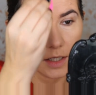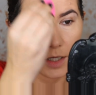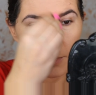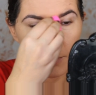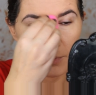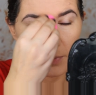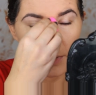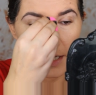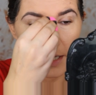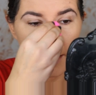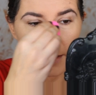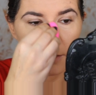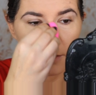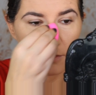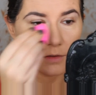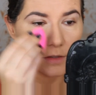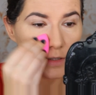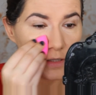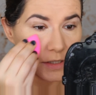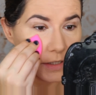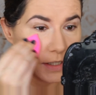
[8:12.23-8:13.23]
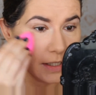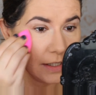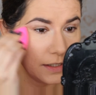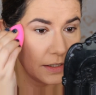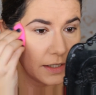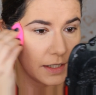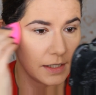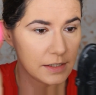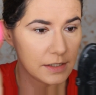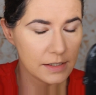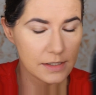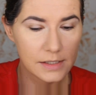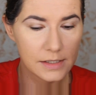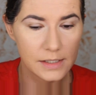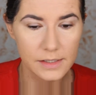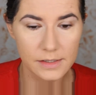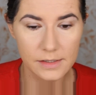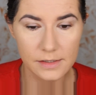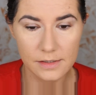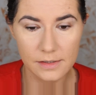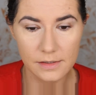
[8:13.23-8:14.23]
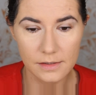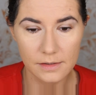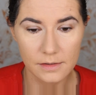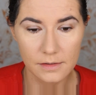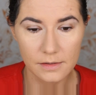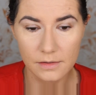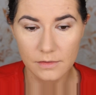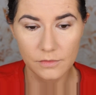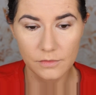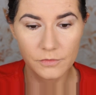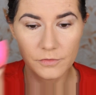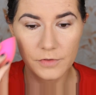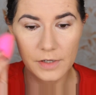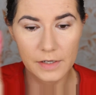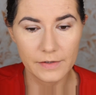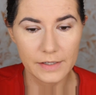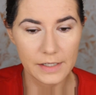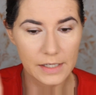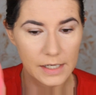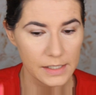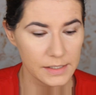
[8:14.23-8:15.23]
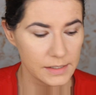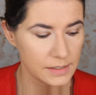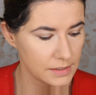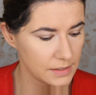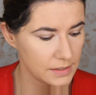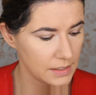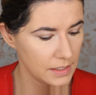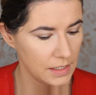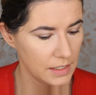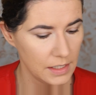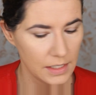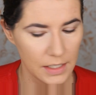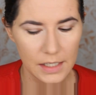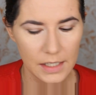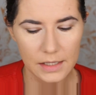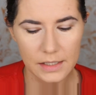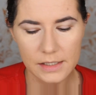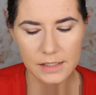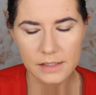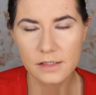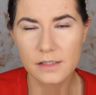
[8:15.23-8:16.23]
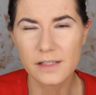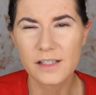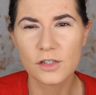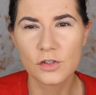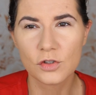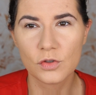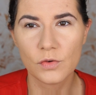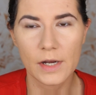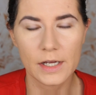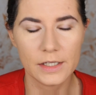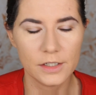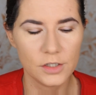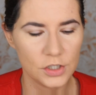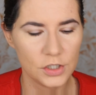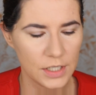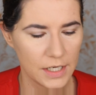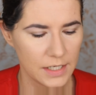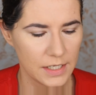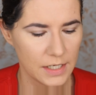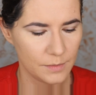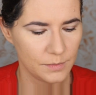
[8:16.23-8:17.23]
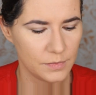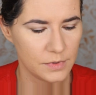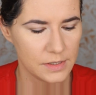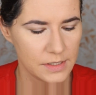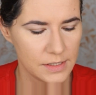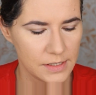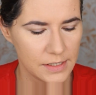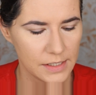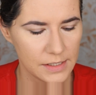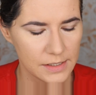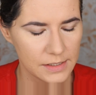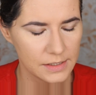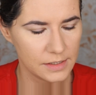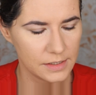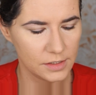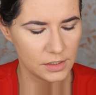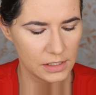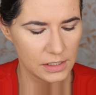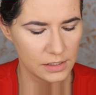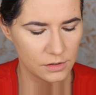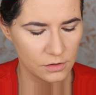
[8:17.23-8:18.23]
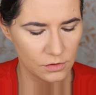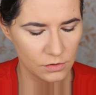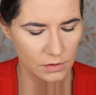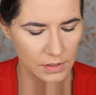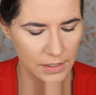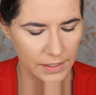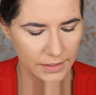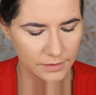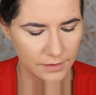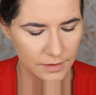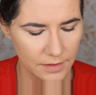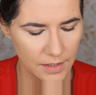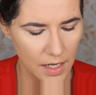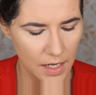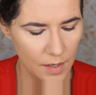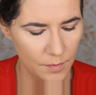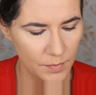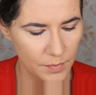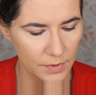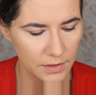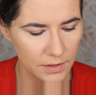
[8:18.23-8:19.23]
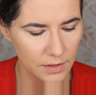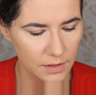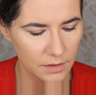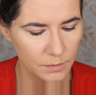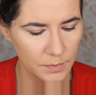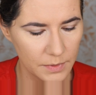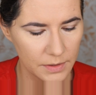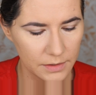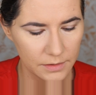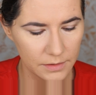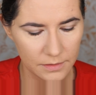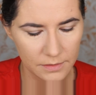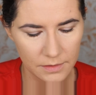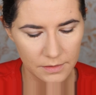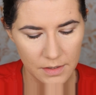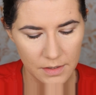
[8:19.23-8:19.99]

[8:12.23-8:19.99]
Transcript: applying on the skin and it sits very nice. Let's try the shade number six just to light it up a little bit.